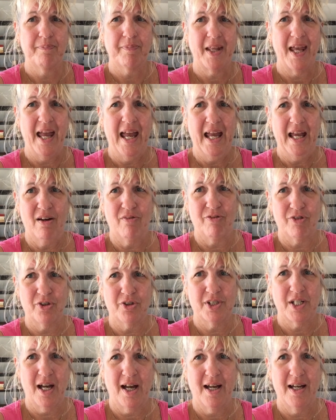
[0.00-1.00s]

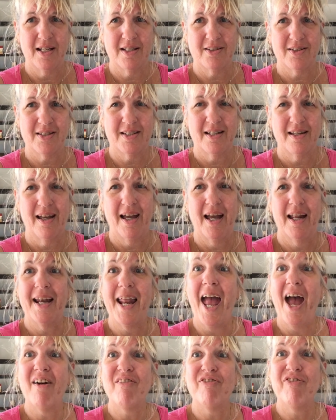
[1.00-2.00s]
advertise. And
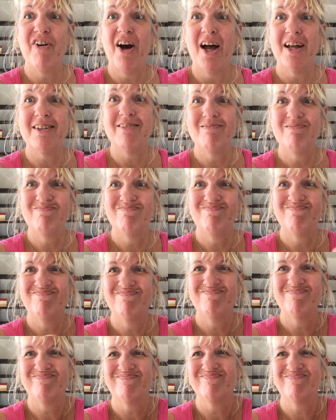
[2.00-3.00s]
have fun.
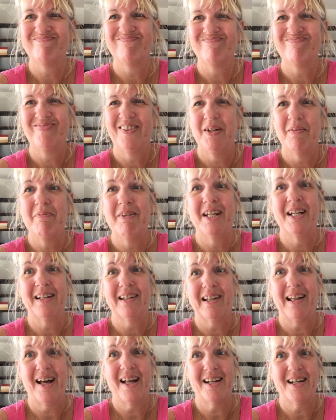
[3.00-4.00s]
You meet a lot of